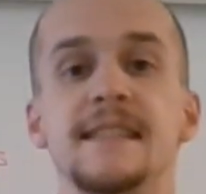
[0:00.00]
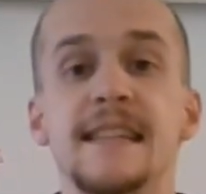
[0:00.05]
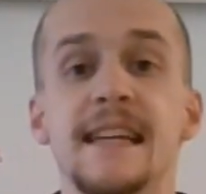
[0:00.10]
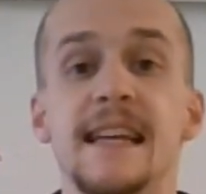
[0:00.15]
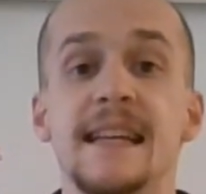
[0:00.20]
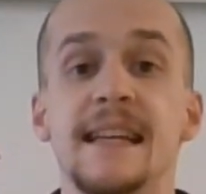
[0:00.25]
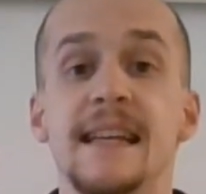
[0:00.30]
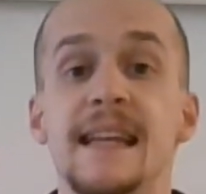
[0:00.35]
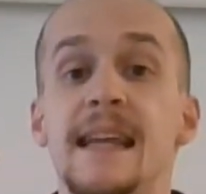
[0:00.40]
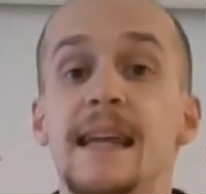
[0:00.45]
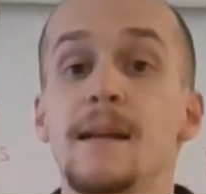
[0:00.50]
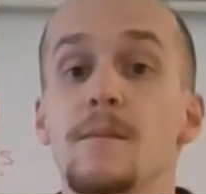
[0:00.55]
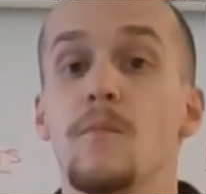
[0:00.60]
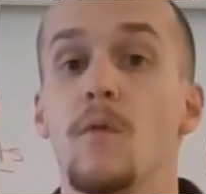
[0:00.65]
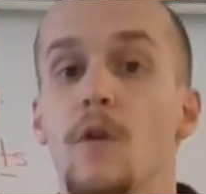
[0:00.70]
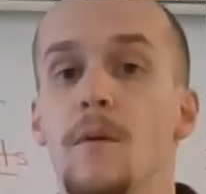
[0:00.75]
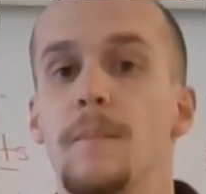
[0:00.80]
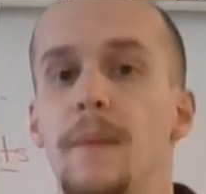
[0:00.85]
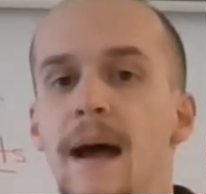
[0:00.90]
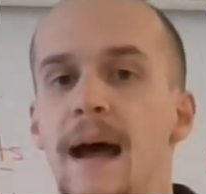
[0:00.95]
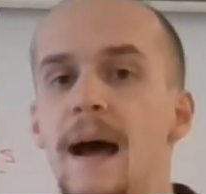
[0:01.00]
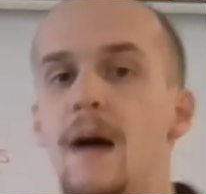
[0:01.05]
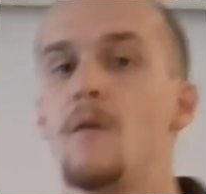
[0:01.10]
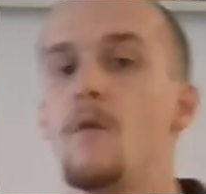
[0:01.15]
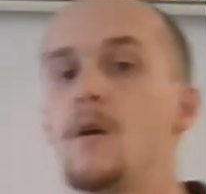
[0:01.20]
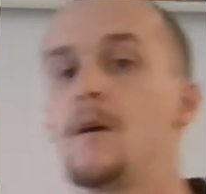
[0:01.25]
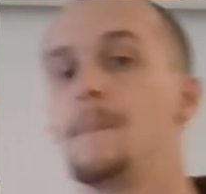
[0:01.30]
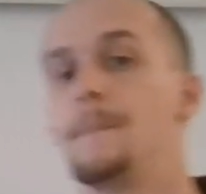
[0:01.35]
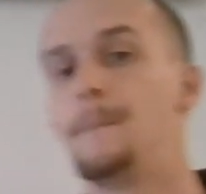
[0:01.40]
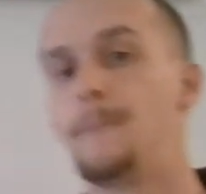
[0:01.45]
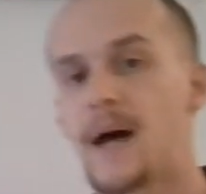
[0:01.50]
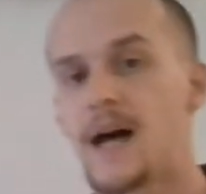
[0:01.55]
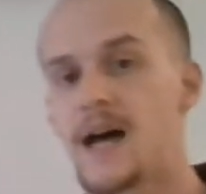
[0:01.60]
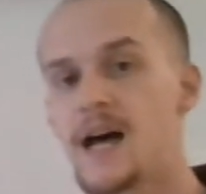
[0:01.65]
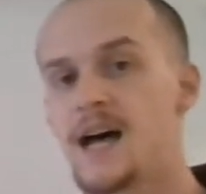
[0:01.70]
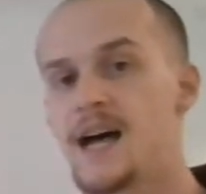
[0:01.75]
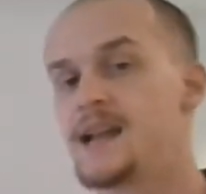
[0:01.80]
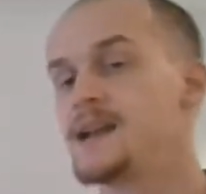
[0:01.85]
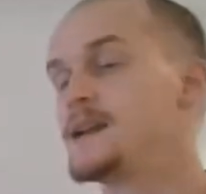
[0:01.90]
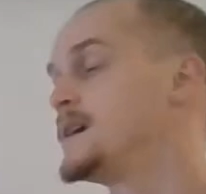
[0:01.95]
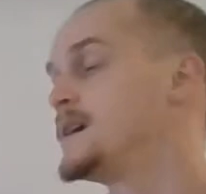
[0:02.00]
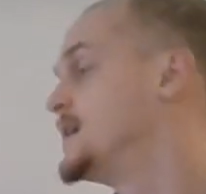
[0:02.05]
did need more power, but